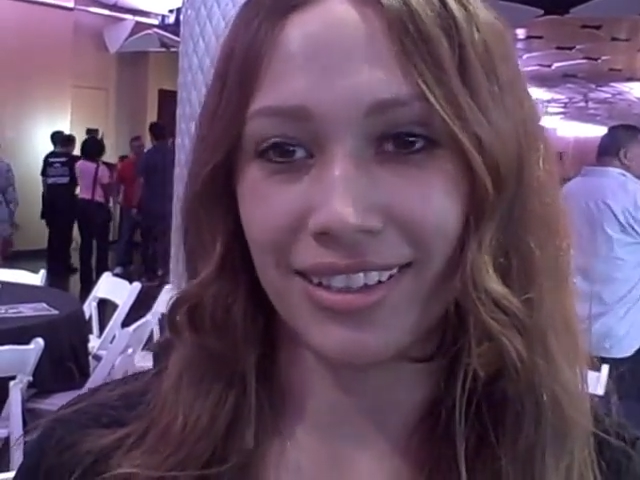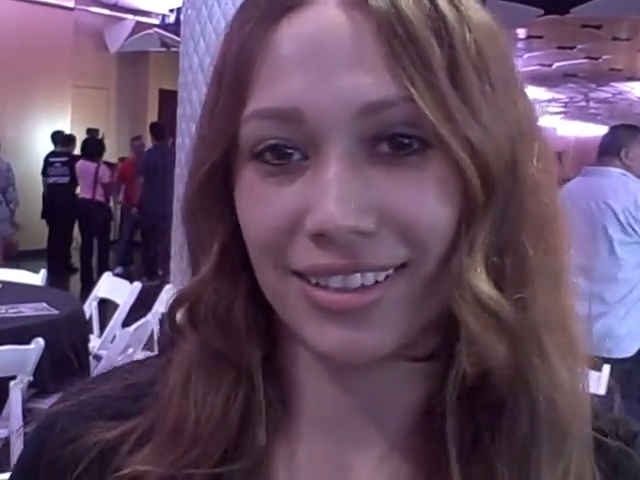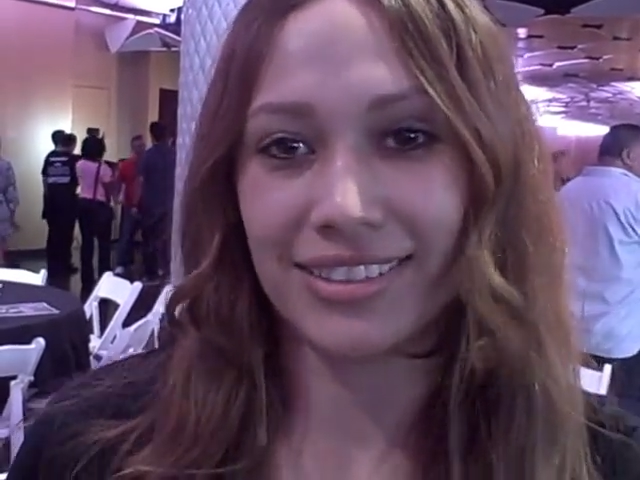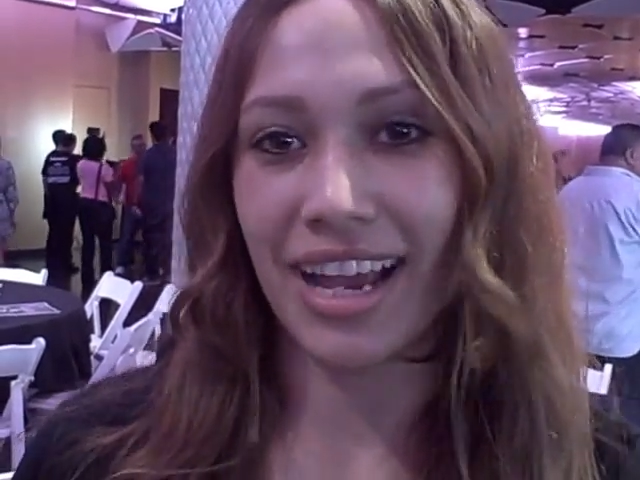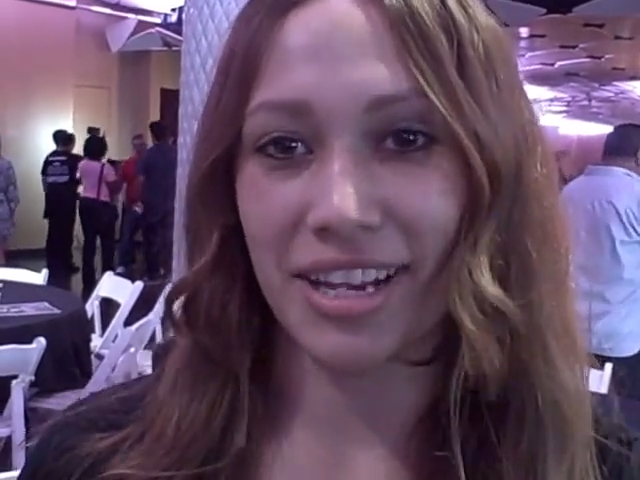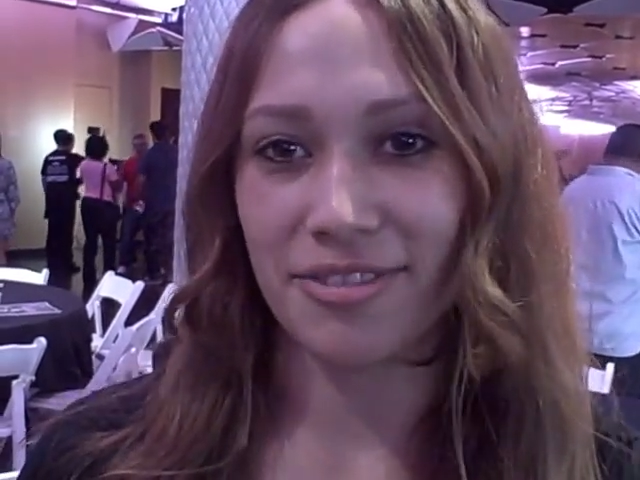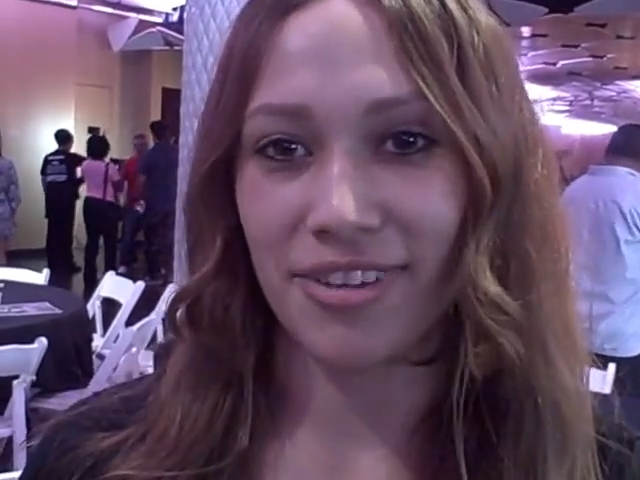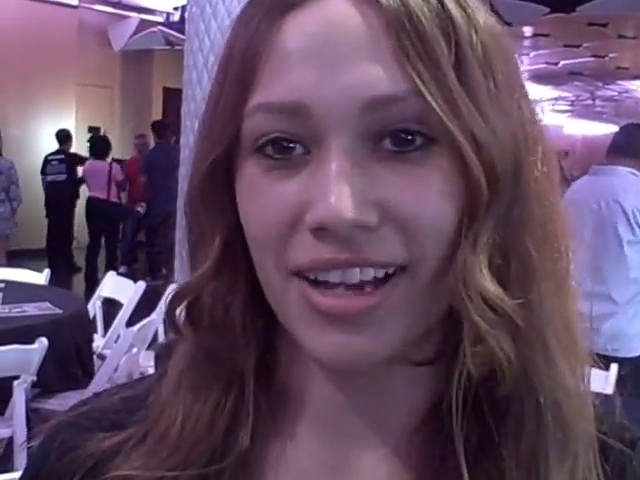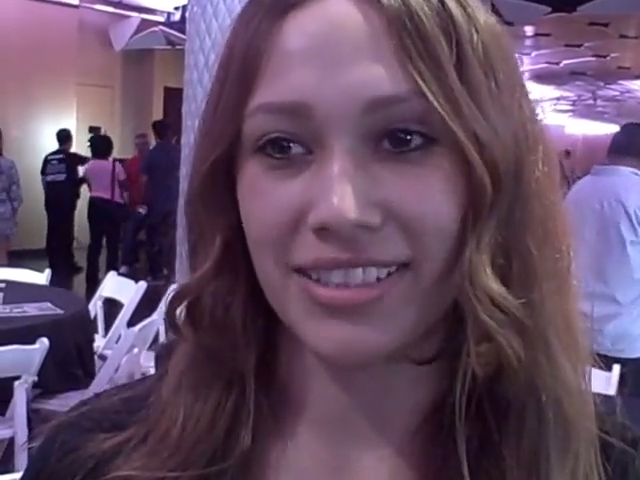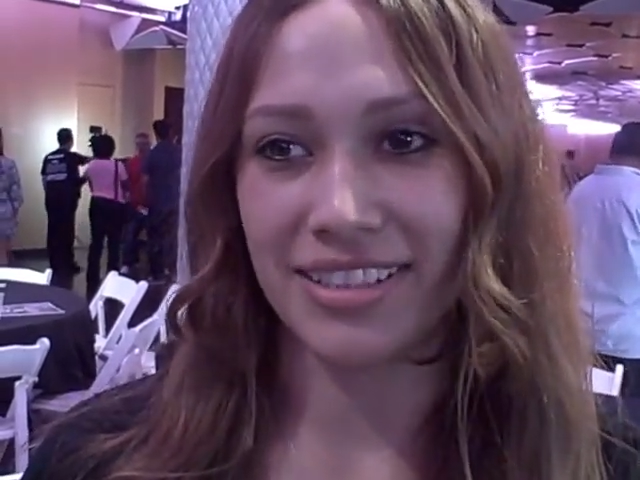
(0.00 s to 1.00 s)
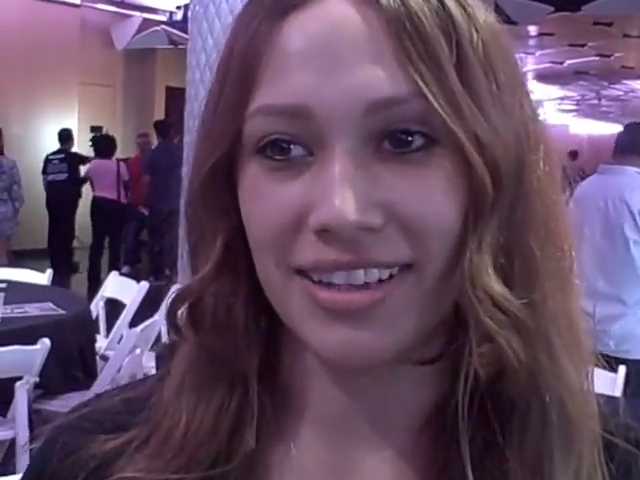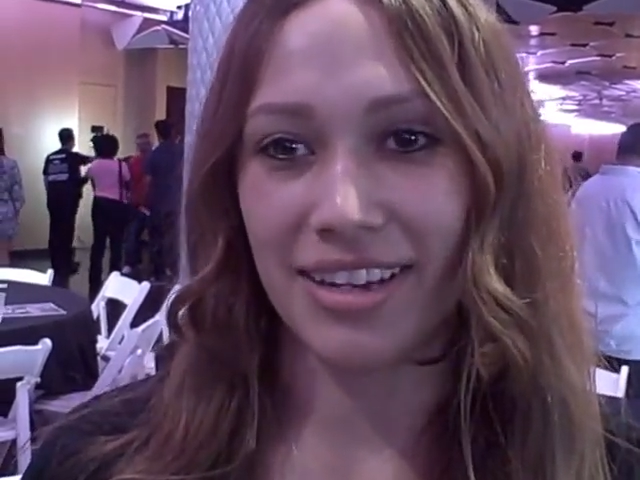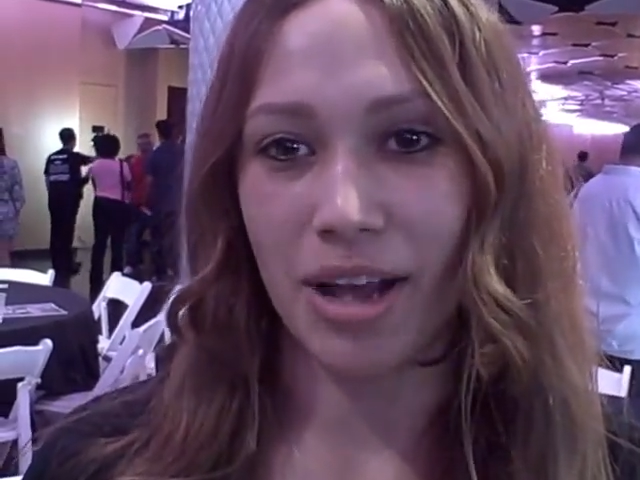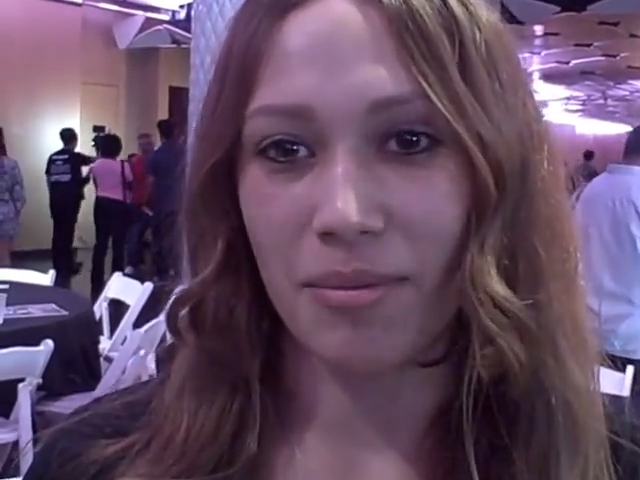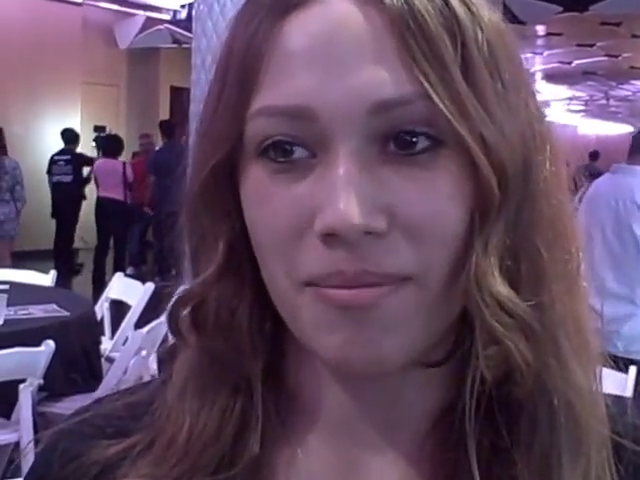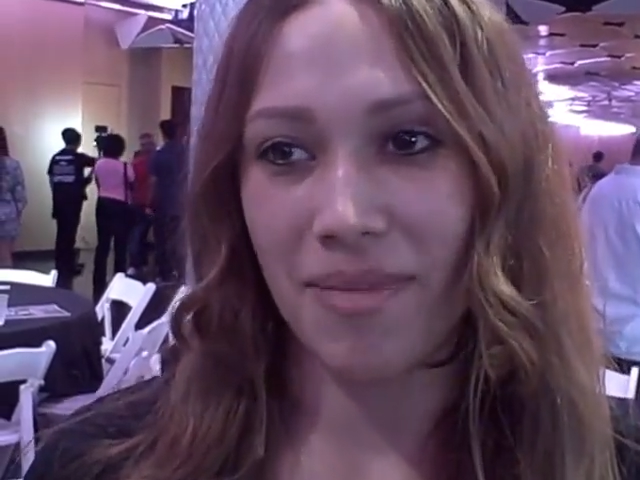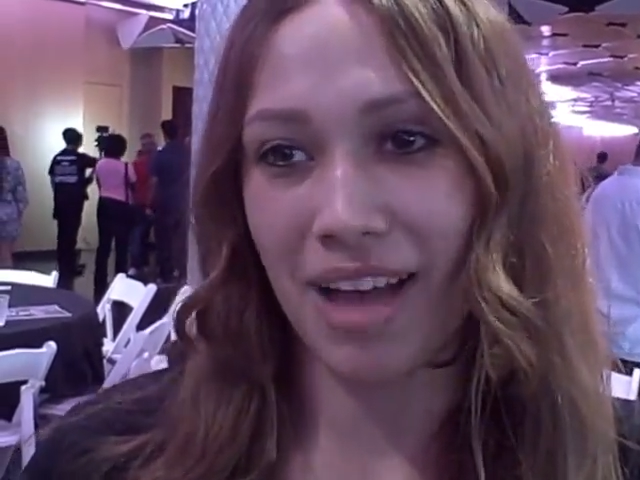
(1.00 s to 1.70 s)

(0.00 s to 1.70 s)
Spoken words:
exciting fight, and I